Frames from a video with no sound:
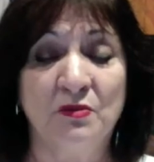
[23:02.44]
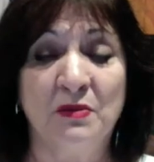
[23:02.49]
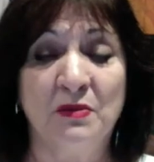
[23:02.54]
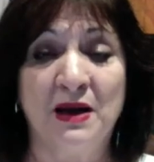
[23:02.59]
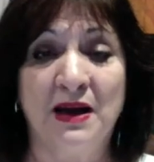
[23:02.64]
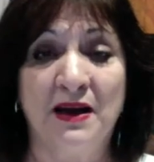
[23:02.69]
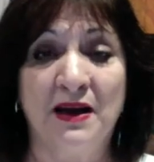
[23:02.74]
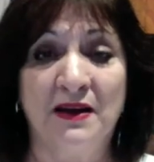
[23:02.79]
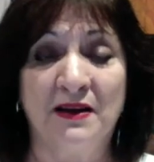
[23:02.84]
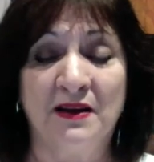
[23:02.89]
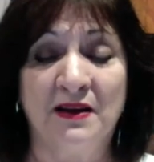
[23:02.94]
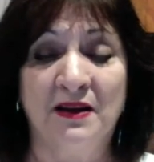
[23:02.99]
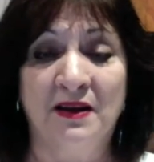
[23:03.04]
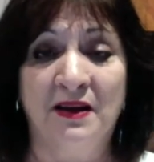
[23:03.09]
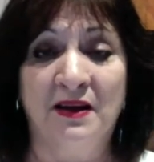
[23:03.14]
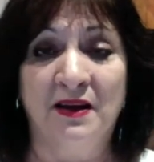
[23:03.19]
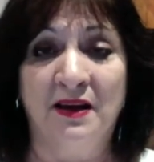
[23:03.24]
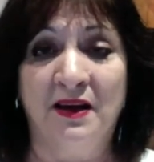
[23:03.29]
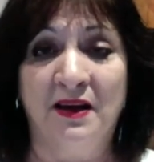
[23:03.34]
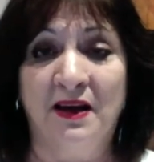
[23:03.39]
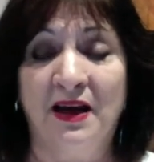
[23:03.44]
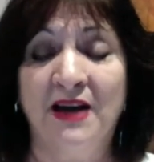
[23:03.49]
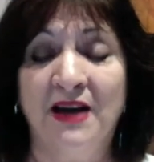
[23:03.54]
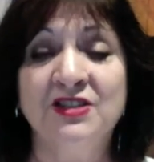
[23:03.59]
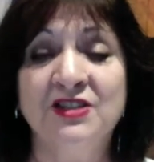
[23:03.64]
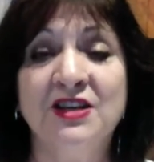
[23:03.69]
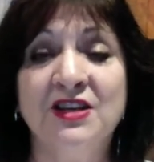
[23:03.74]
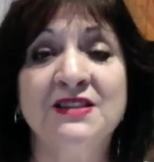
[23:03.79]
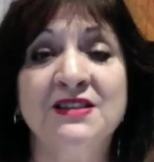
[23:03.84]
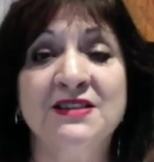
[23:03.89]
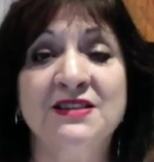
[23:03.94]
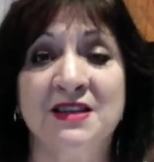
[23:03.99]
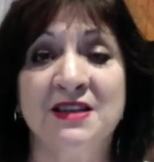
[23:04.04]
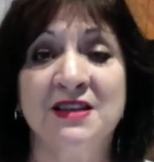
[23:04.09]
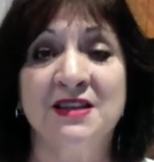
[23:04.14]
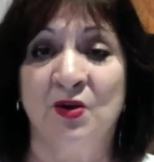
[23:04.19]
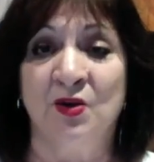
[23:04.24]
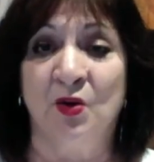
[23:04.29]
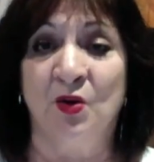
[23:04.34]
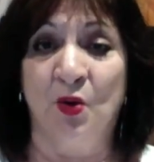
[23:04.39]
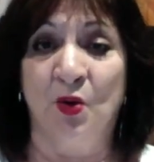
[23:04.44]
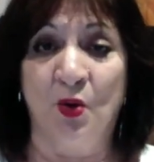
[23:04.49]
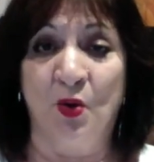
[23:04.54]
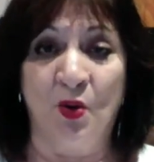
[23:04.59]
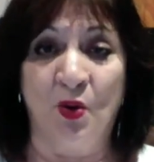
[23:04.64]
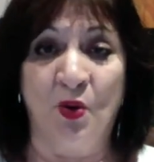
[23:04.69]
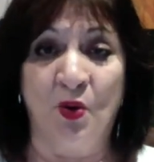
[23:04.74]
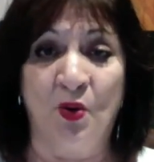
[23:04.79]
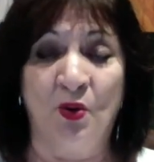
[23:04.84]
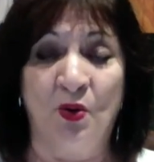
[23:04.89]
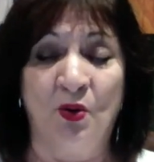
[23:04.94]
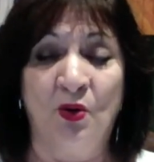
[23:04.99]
Mark are just in awe